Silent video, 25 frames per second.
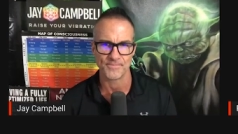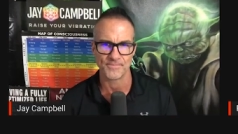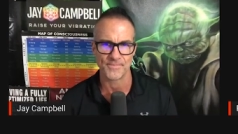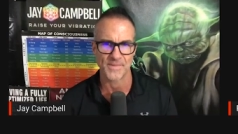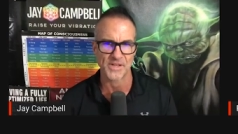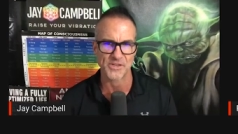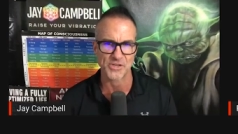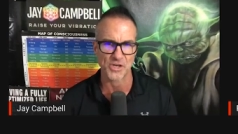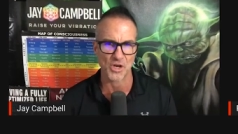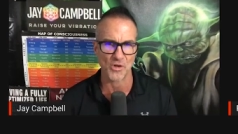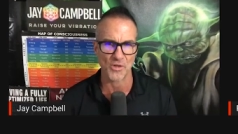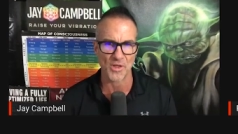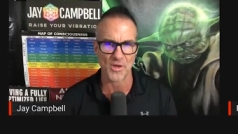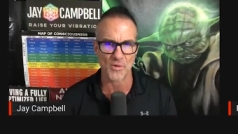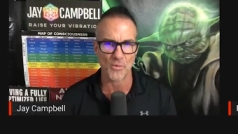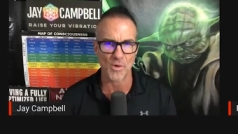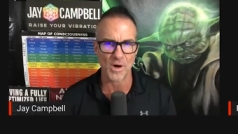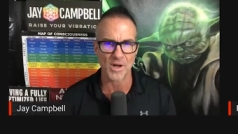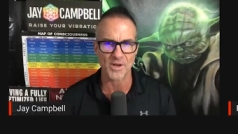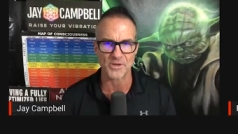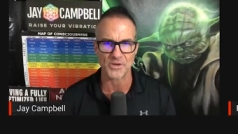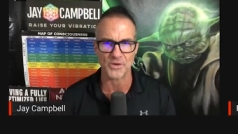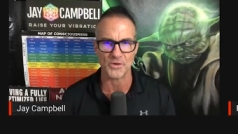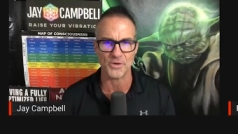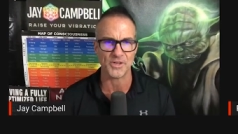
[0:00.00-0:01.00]
That's all they
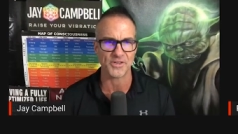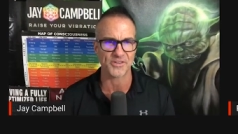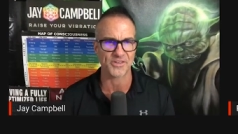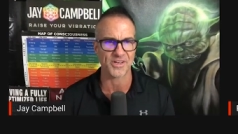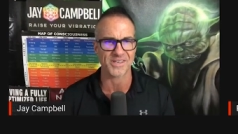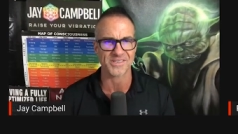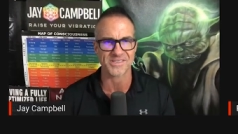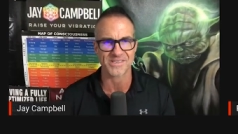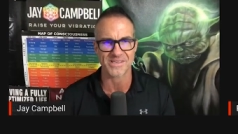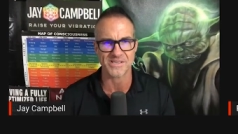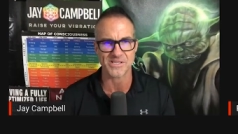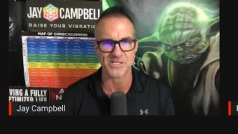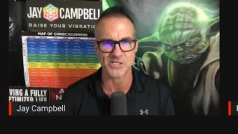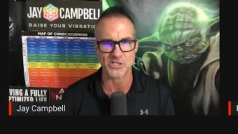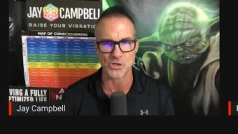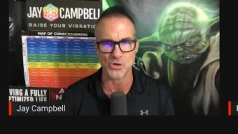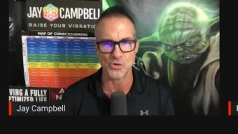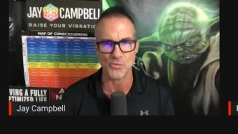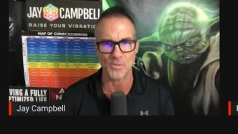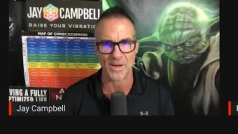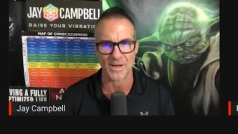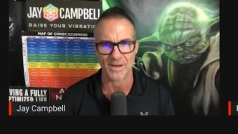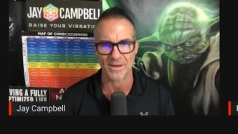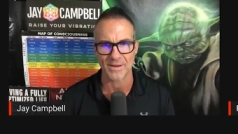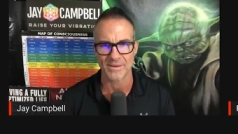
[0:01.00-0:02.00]
want, dude, is us
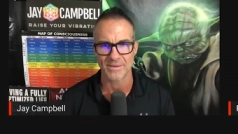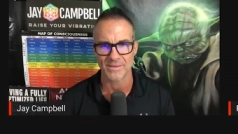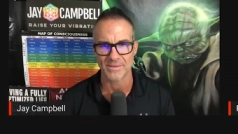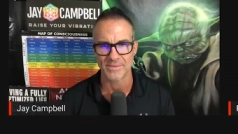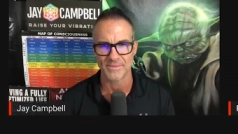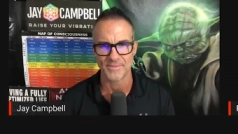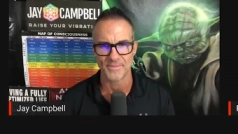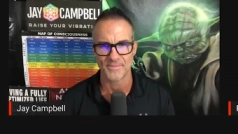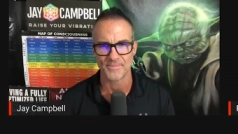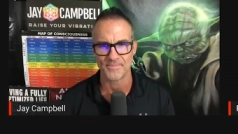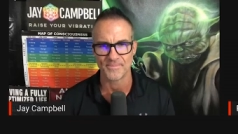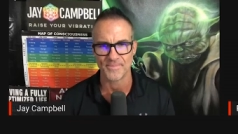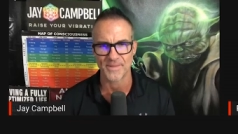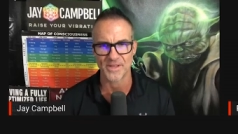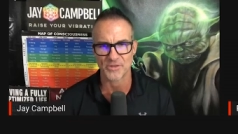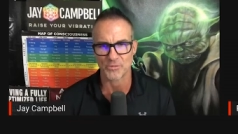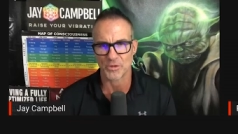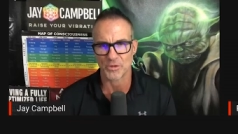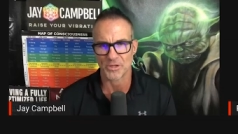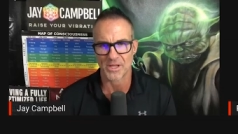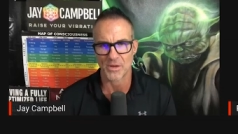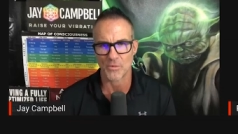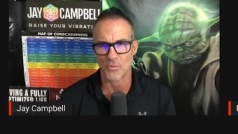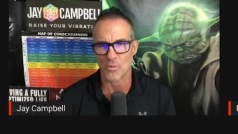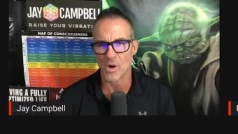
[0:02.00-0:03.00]
consuming. That's
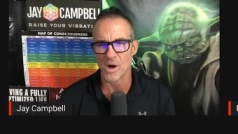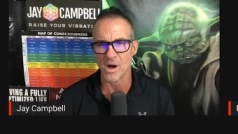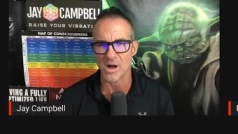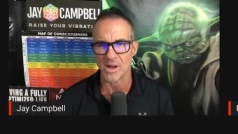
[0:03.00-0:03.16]
what they want.